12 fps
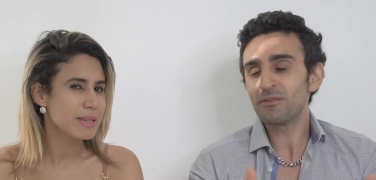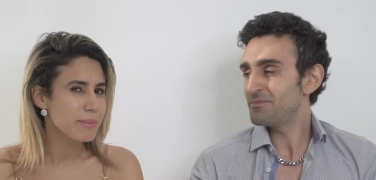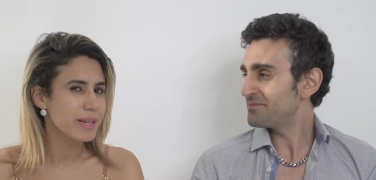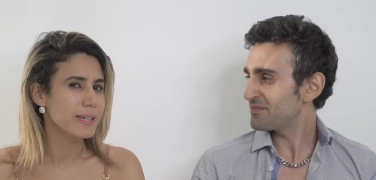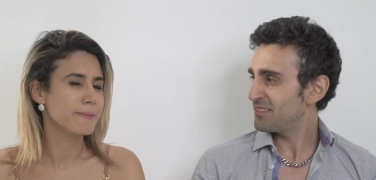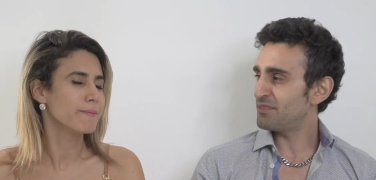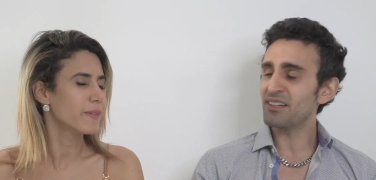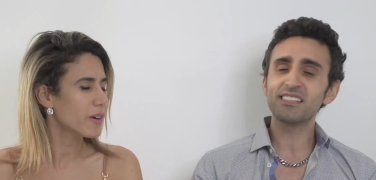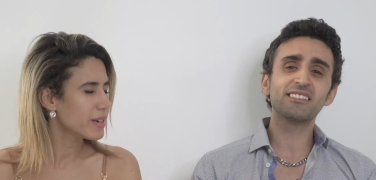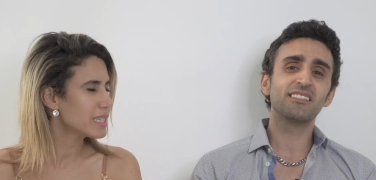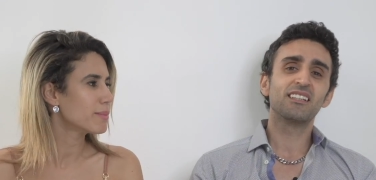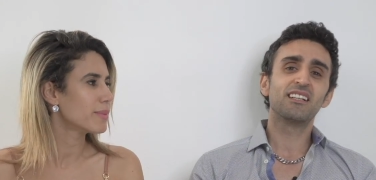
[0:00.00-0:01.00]
Speaker 1: similar. Very,
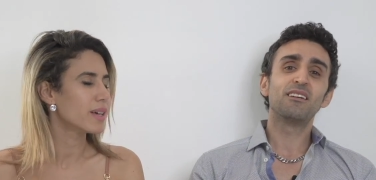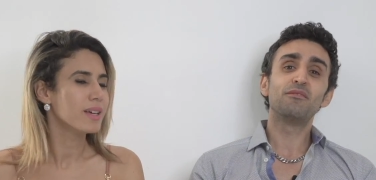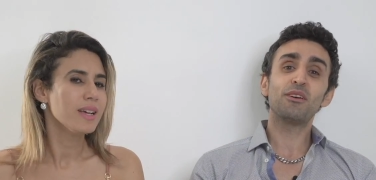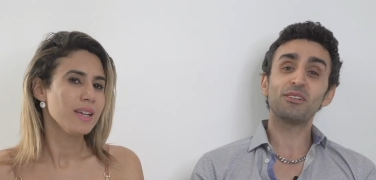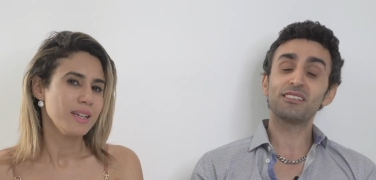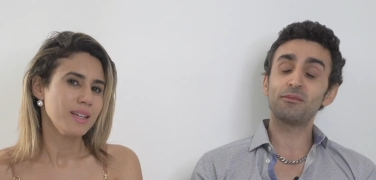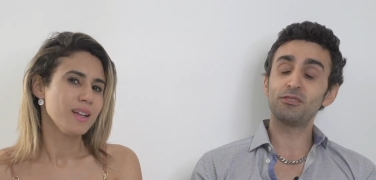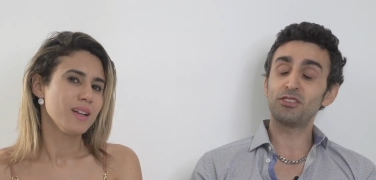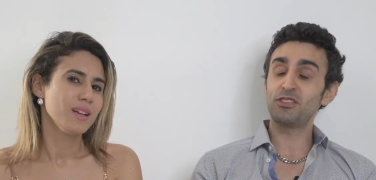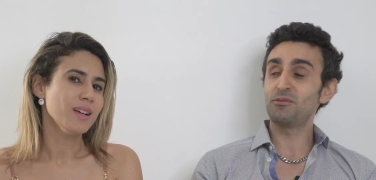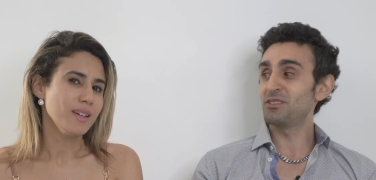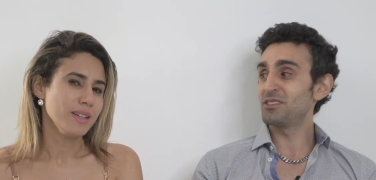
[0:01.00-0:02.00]
very, similar. Very
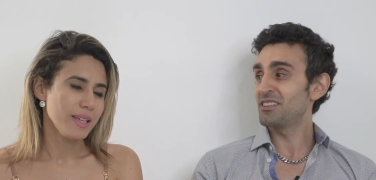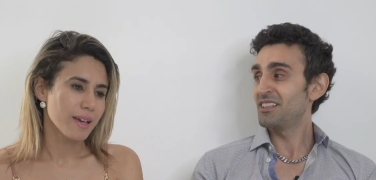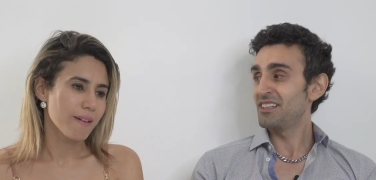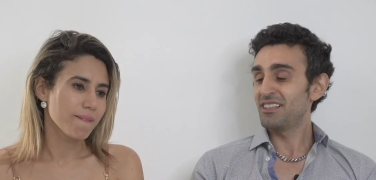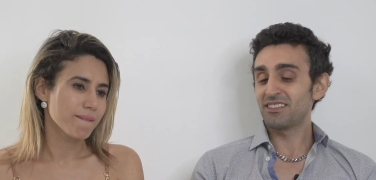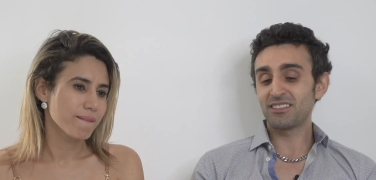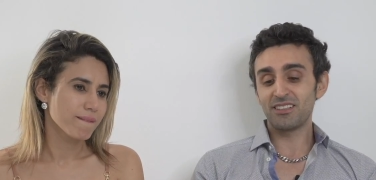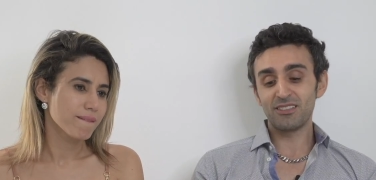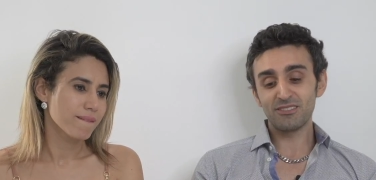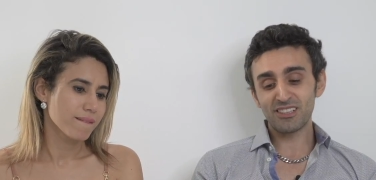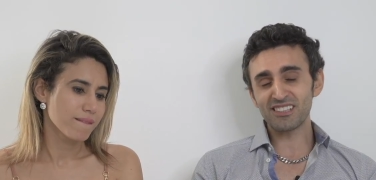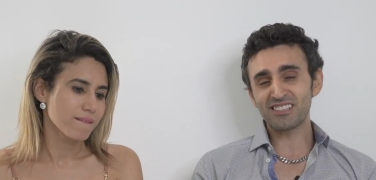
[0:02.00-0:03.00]
similar to humans. Yeah.
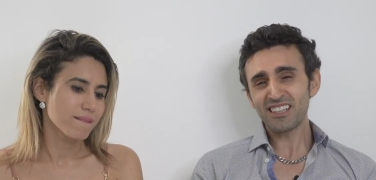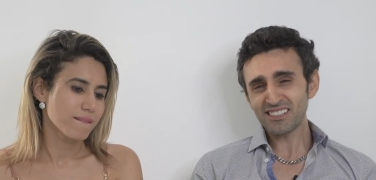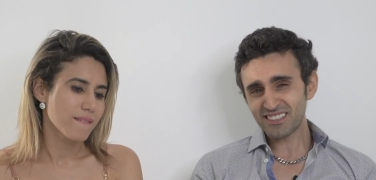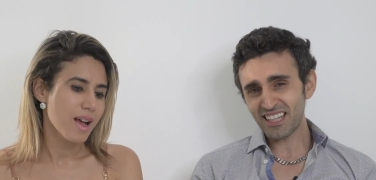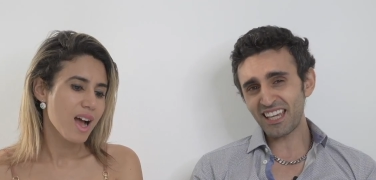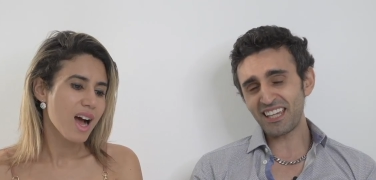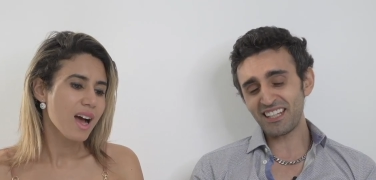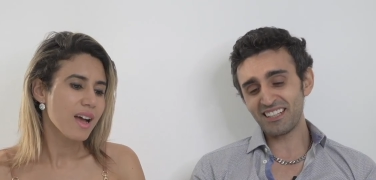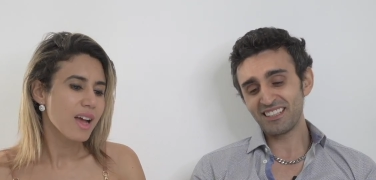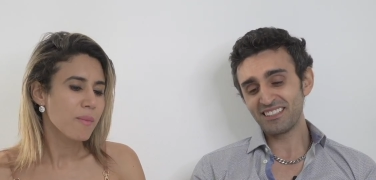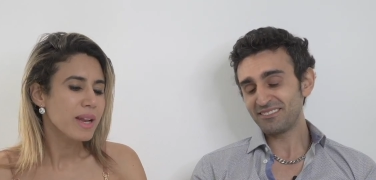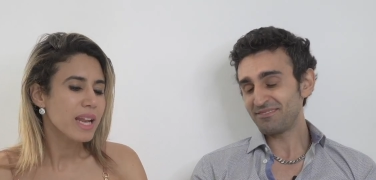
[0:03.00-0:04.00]
So just saying.
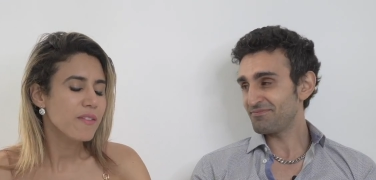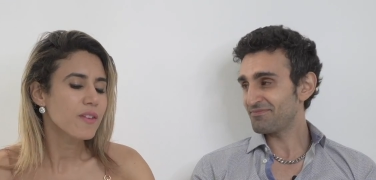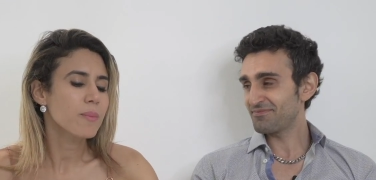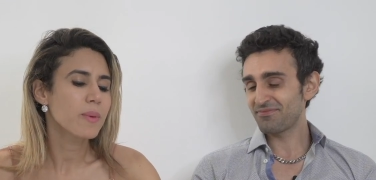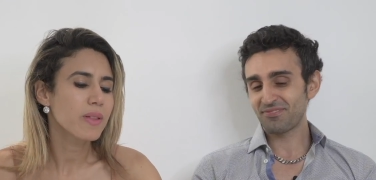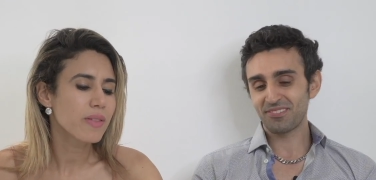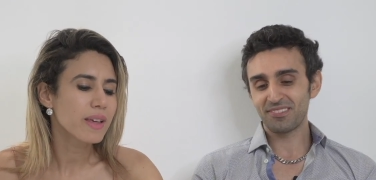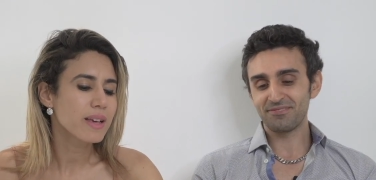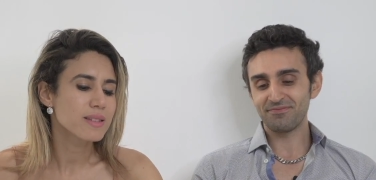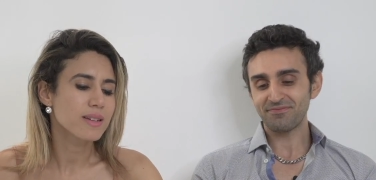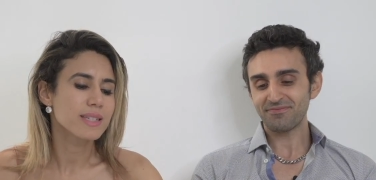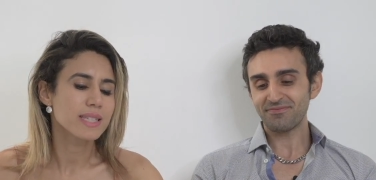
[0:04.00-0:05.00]
I,
Speaker 2: I mean, if you, but the
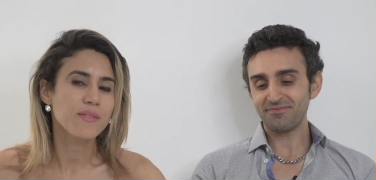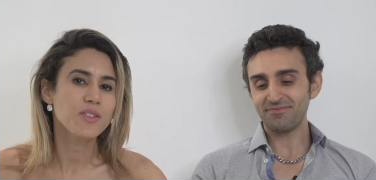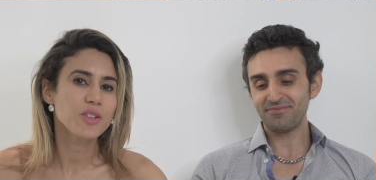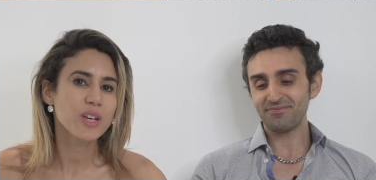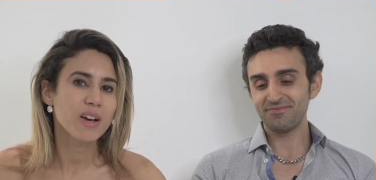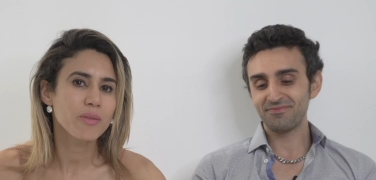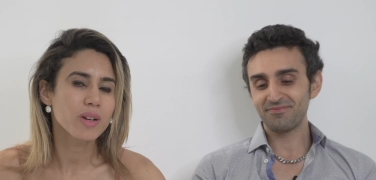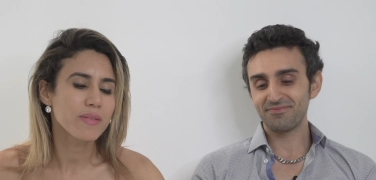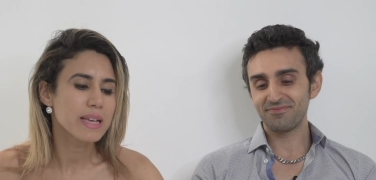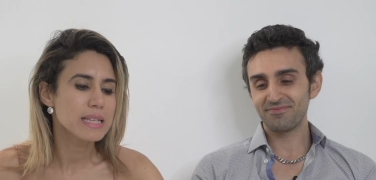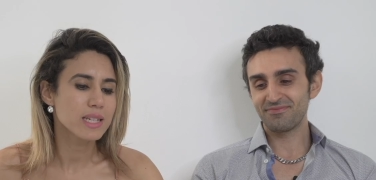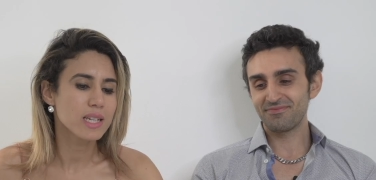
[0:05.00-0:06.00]
thing is, guys, if you do have one
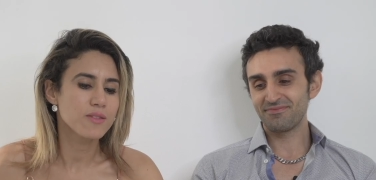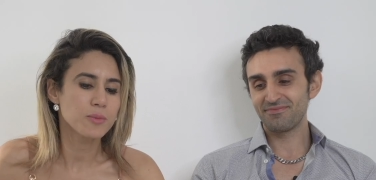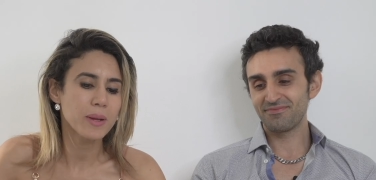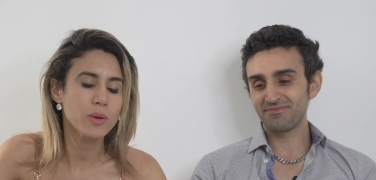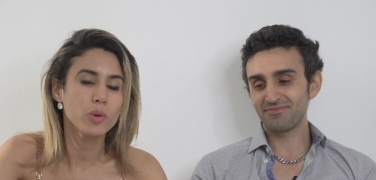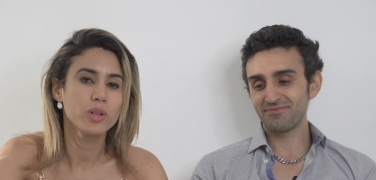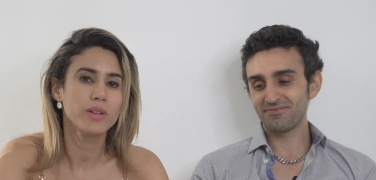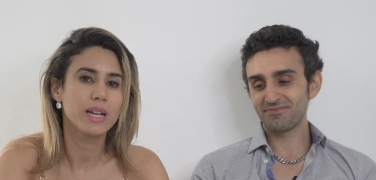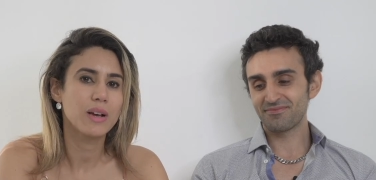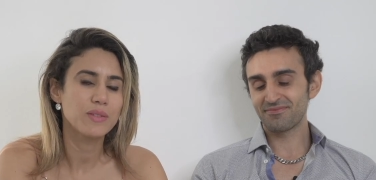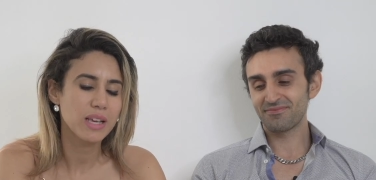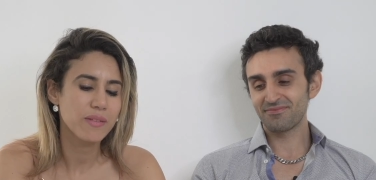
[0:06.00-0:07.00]
of these and you've spent all
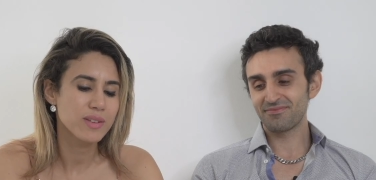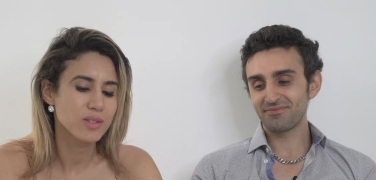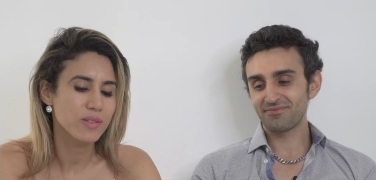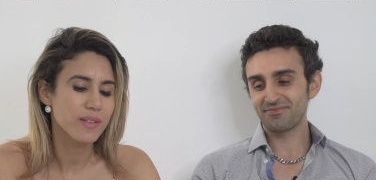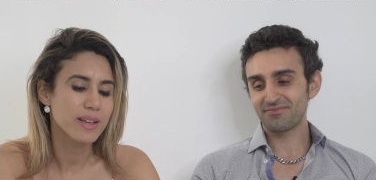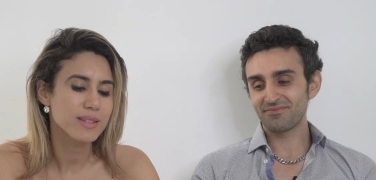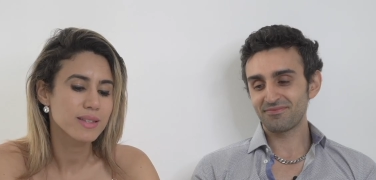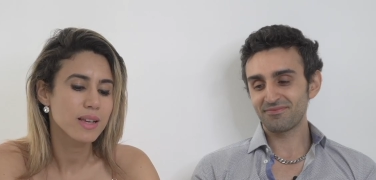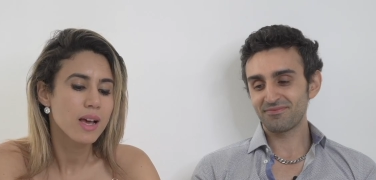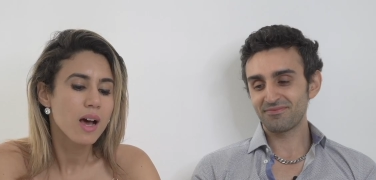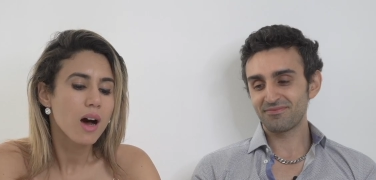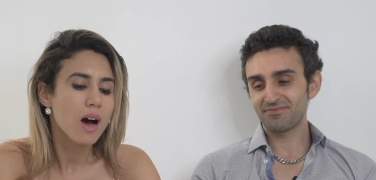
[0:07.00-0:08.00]
your life savings on
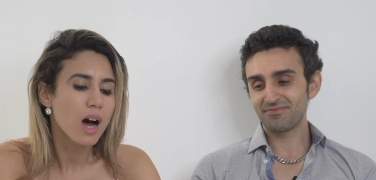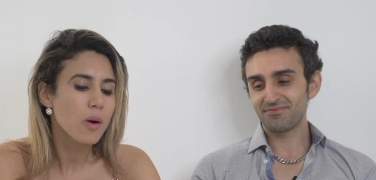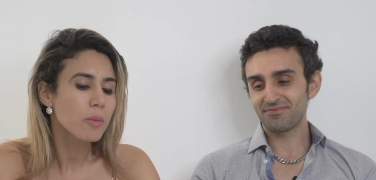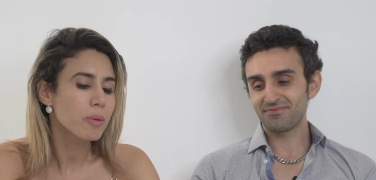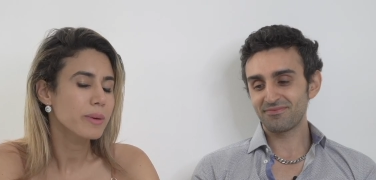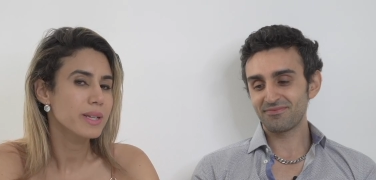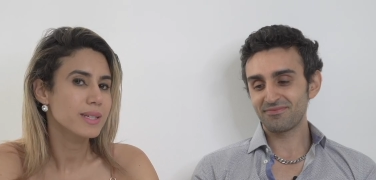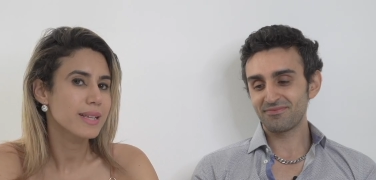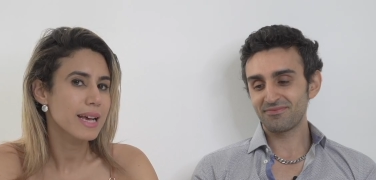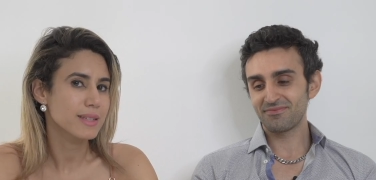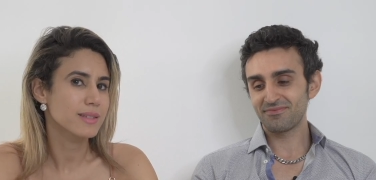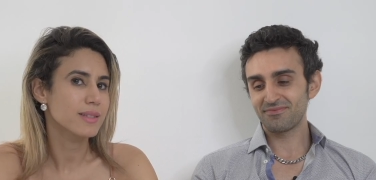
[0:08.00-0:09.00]
this, I would probably
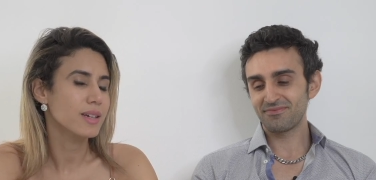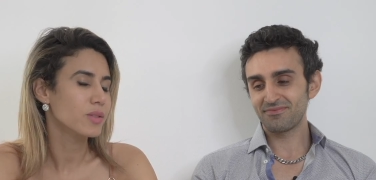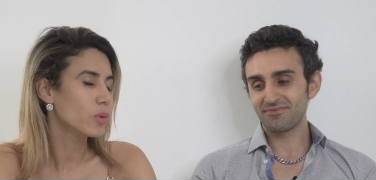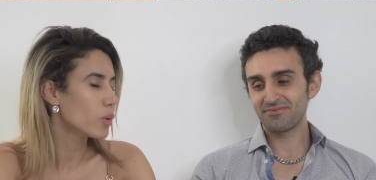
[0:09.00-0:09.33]
just exercise